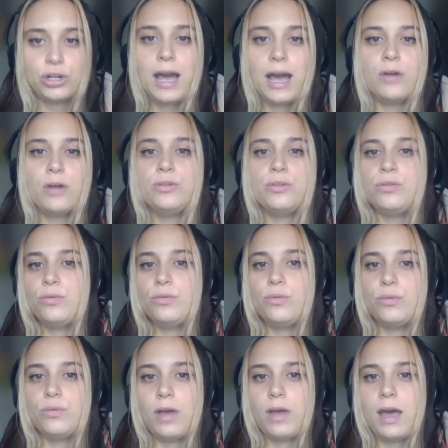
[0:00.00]
how
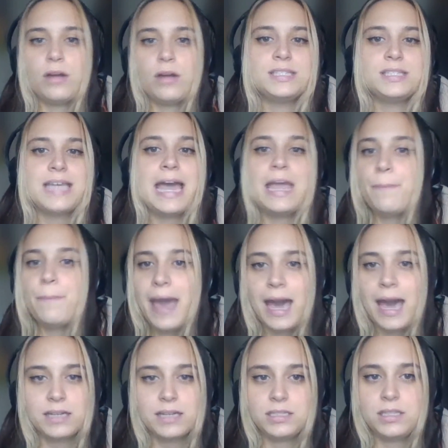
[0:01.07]
does that
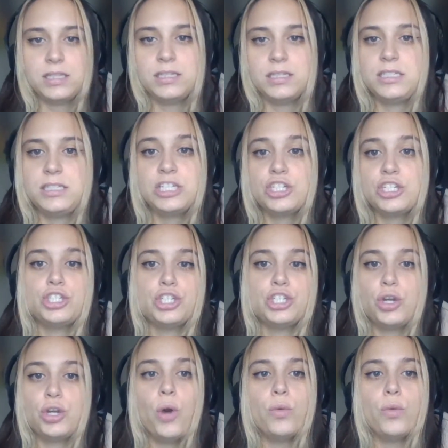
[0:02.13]
impact the decision to
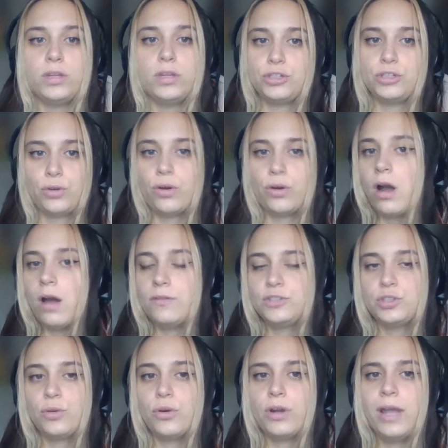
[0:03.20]
go nearshore or offshore?